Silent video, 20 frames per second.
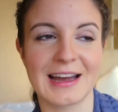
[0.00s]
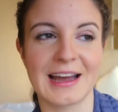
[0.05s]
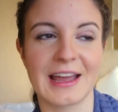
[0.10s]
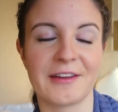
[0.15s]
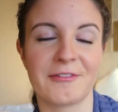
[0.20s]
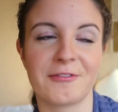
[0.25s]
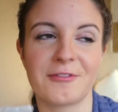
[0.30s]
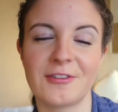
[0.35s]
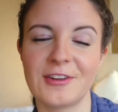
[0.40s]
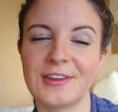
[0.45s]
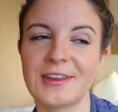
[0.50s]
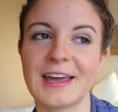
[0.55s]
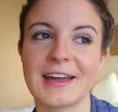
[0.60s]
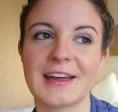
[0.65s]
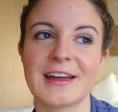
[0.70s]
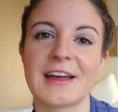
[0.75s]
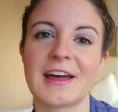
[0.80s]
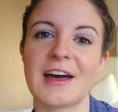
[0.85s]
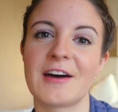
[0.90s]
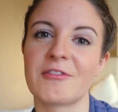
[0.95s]
I feel
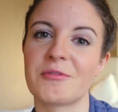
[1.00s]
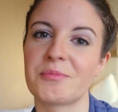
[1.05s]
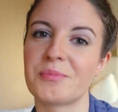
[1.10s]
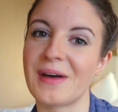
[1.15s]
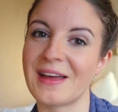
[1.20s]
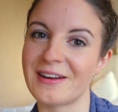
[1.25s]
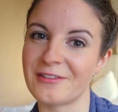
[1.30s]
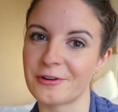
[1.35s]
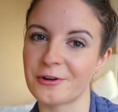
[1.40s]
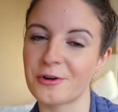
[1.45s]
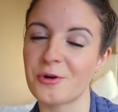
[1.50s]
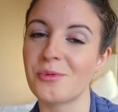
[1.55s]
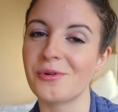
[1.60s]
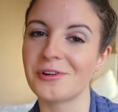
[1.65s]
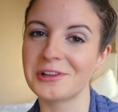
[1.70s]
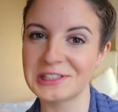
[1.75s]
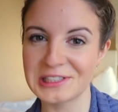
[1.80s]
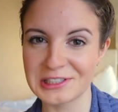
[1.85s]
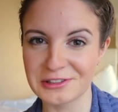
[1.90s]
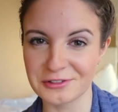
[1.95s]
like I have a better
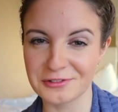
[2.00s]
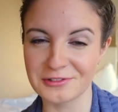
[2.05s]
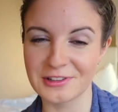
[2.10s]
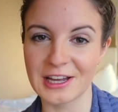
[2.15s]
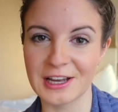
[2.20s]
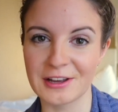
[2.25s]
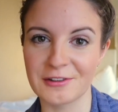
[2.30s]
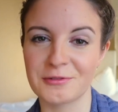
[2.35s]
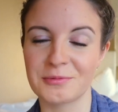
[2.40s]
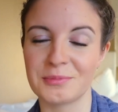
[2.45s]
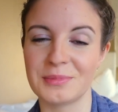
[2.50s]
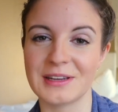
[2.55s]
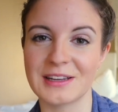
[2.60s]
quality of life,